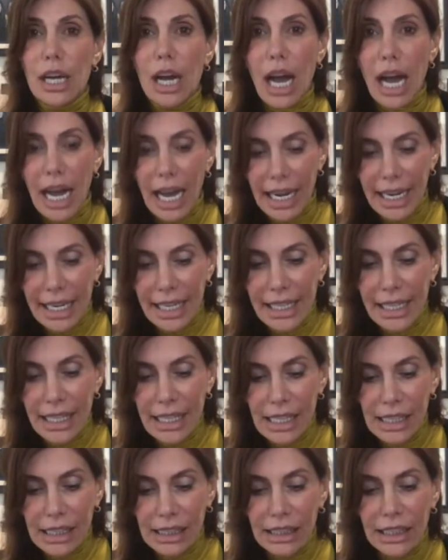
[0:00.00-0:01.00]
I
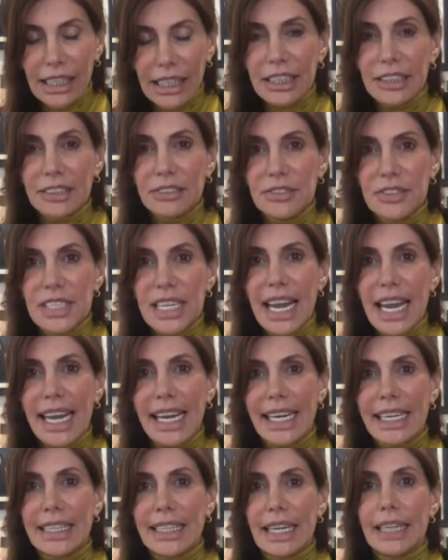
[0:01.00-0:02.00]
lived,
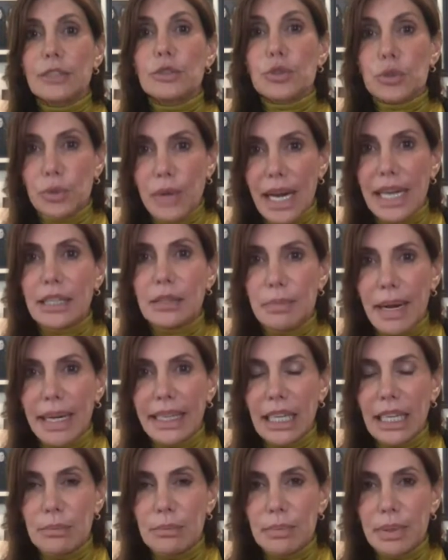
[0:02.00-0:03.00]
ate, and drank my
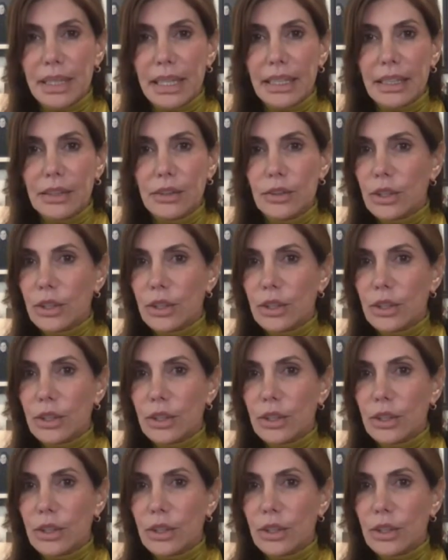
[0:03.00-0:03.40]
company.